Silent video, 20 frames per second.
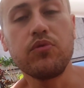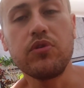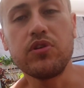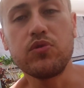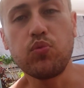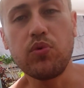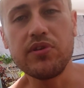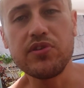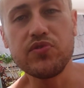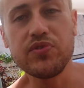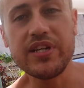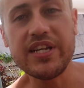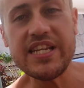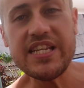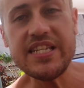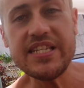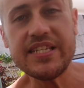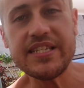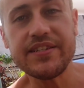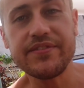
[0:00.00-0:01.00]
It was
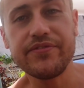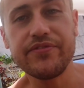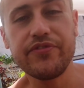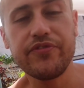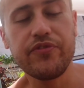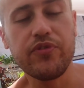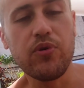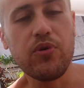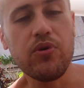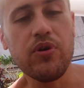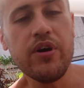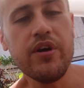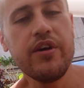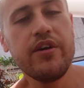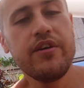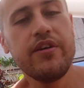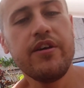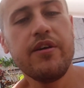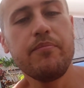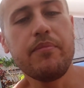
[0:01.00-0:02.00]
released for
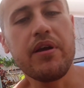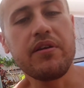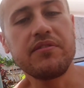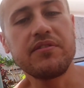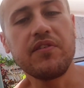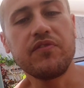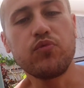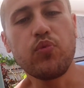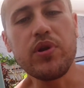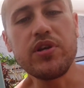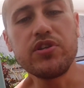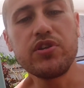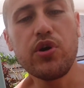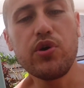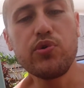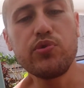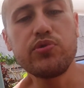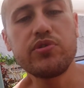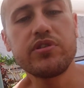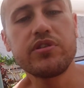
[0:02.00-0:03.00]
Microsoft
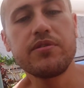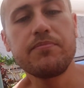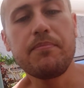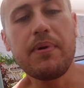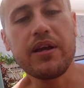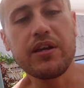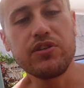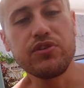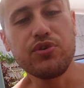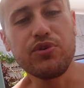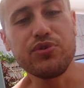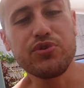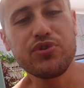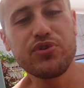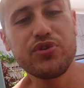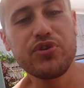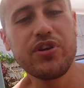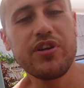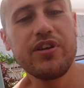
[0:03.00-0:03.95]
Windows, Macintosh,